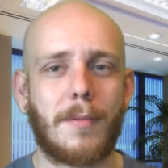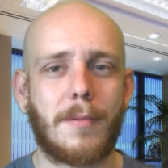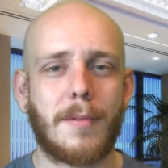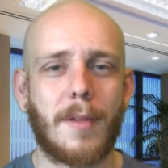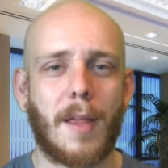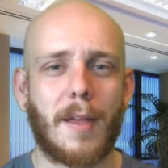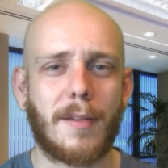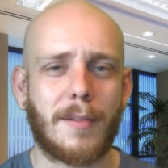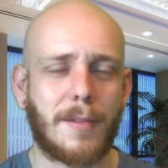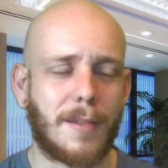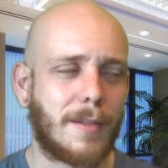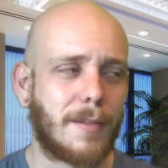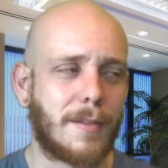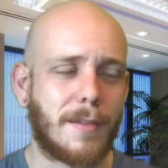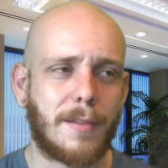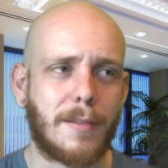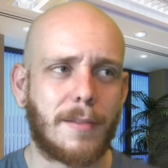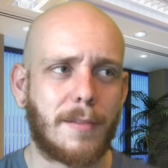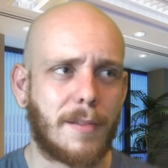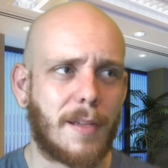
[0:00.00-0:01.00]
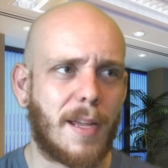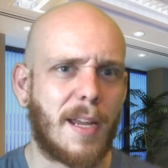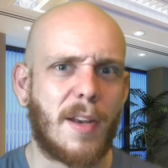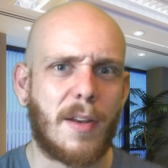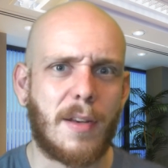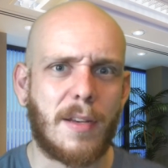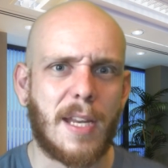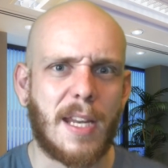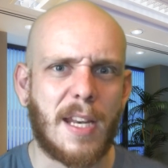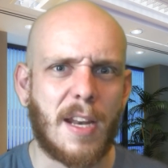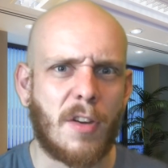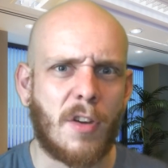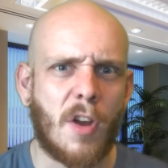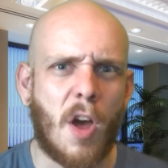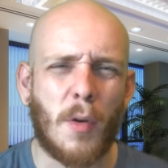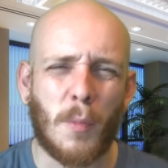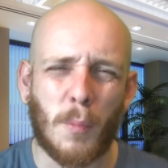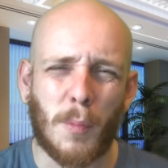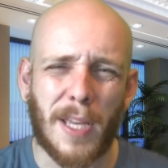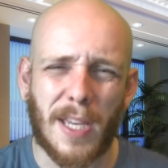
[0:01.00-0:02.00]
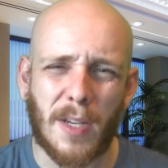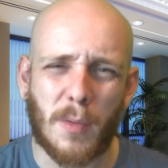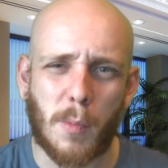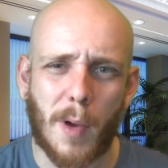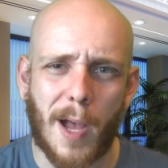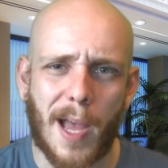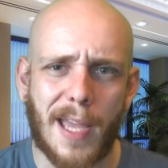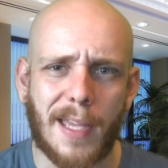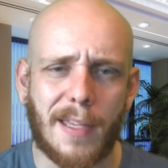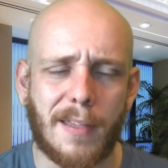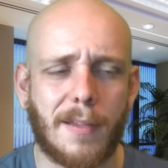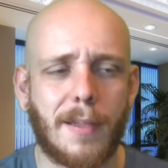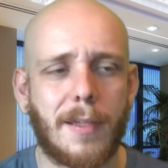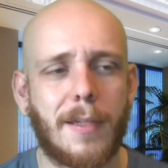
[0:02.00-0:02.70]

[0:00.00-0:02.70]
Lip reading: Like, in a non-weird way.